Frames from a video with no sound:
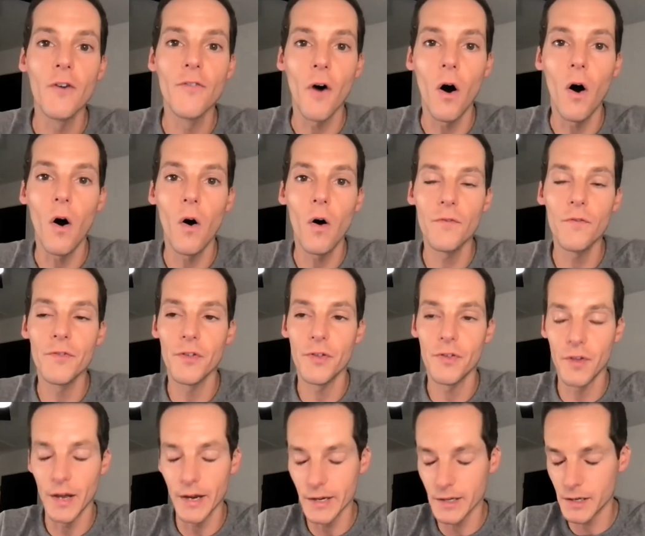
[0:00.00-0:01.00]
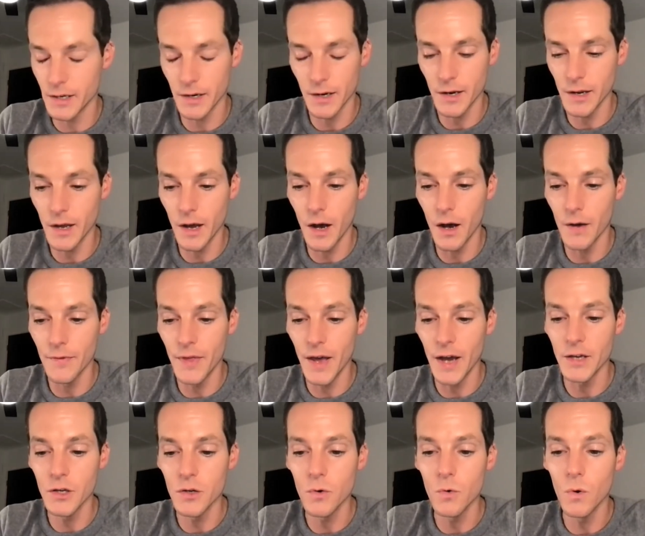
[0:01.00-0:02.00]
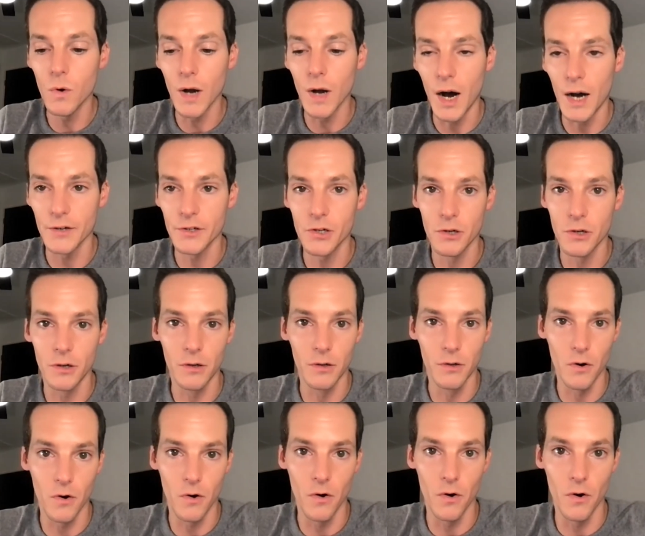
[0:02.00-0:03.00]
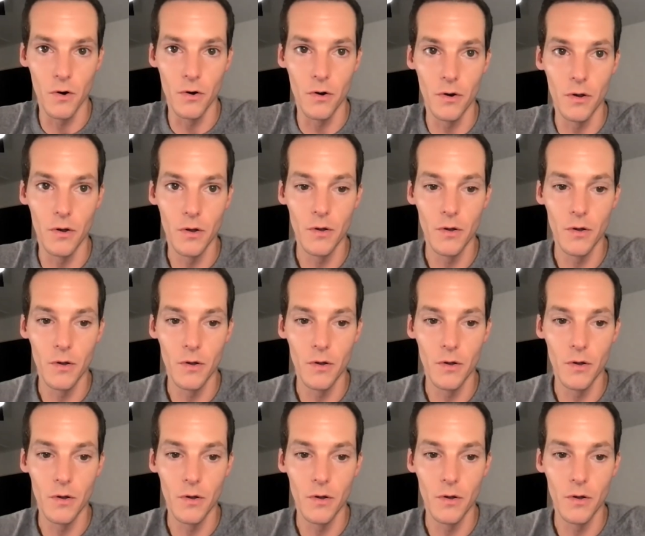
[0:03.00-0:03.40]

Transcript: of all of the things and uh, that you got to learn